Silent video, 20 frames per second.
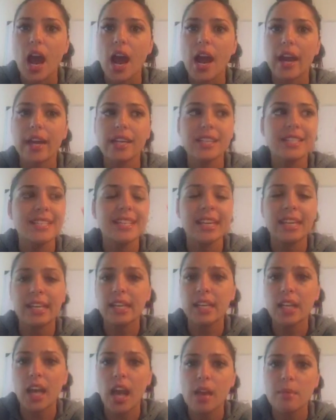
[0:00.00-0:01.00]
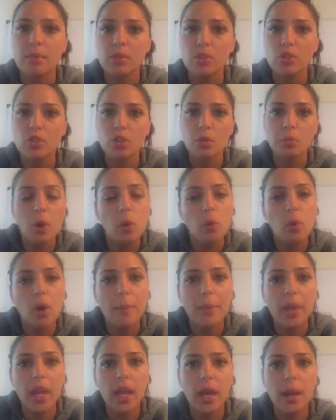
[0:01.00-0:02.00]
I did it. I am a
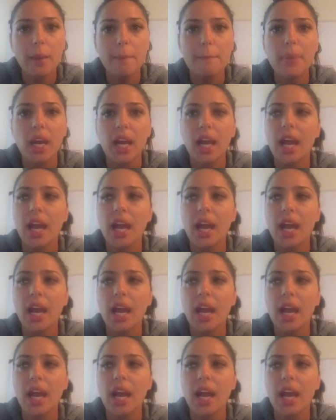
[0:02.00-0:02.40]
superwoman,